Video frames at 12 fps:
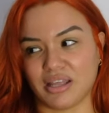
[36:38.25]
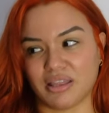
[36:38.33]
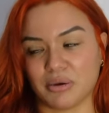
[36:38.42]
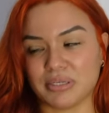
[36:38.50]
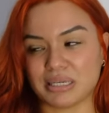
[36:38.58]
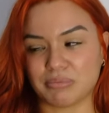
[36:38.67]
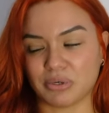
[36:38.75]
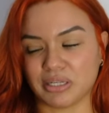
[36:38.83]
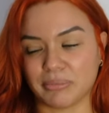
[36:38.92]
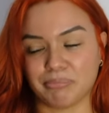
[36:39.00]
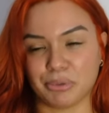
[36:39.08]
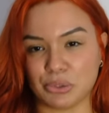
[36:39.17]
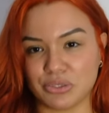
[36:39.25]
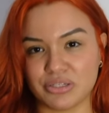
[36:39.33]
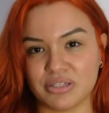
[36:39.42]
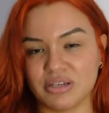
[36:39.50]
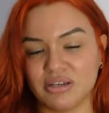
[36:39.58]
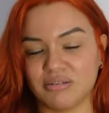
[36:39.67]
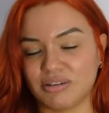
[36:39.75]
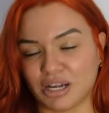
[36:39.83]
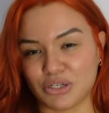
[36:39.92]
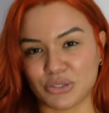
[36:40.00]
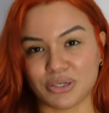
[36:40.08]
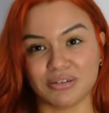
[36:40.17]
I think it was like more like bulls.
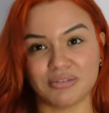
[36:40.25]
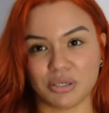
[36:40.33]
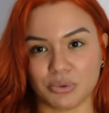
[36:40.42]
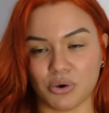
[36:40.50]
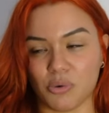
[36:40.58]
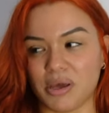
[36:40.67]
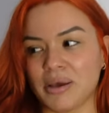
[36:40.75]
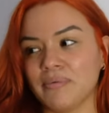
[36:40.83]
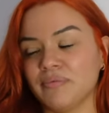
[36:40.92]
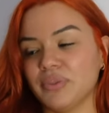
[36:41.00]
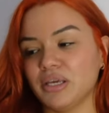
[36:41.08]
Not sure. Don't quote me.